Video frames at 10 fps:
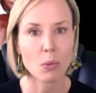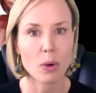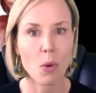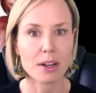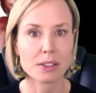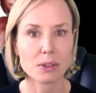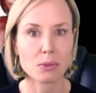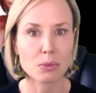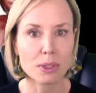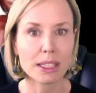We want to
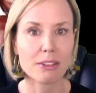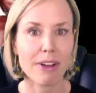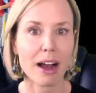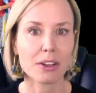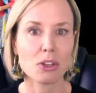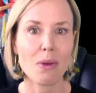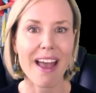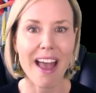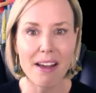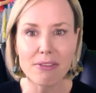really value
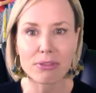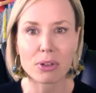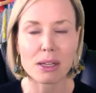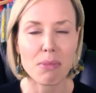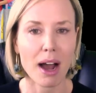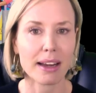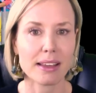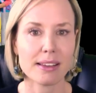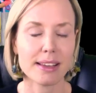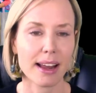
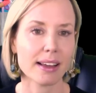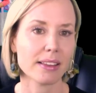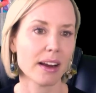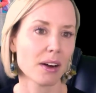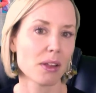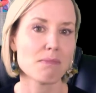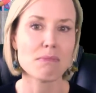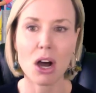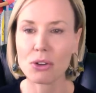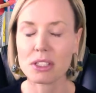everybody getting there. The
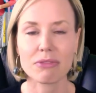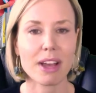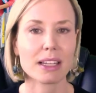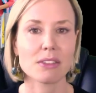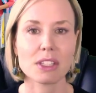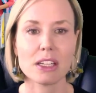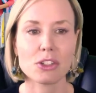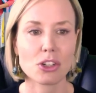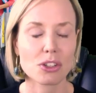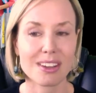most effective
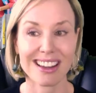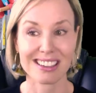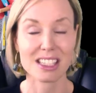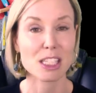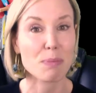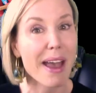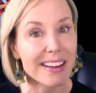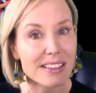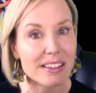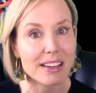teachers
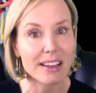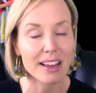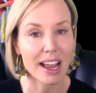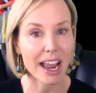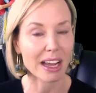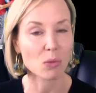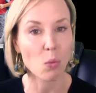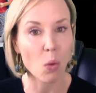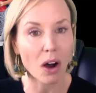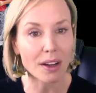expect and
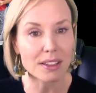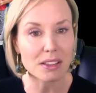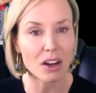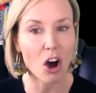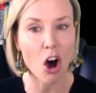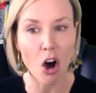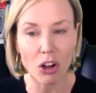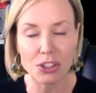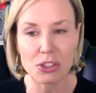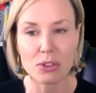want
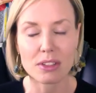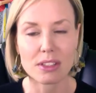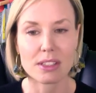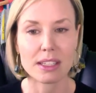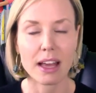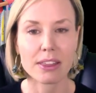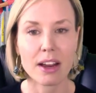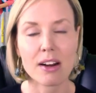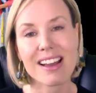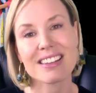all students to get
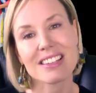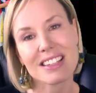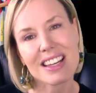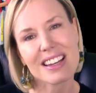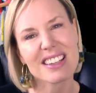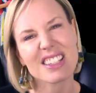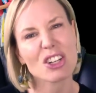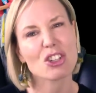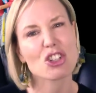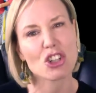there and see it as
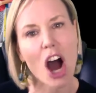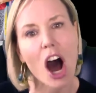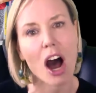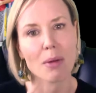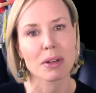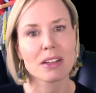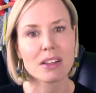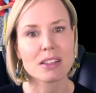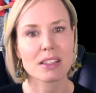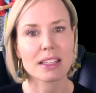their job
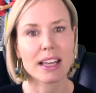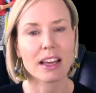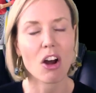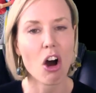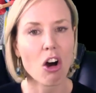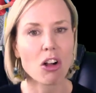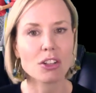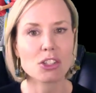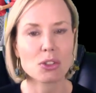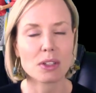to get all
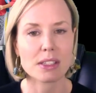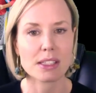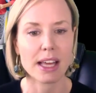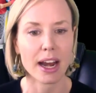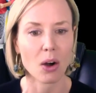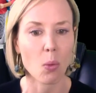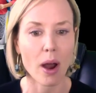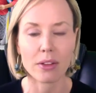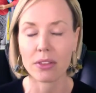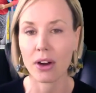students there,
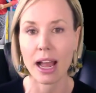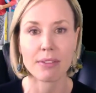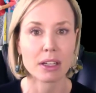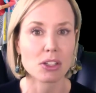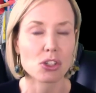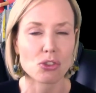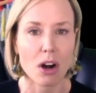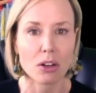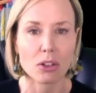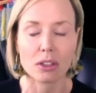whether they're having a
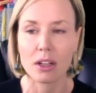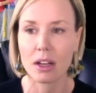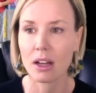struggle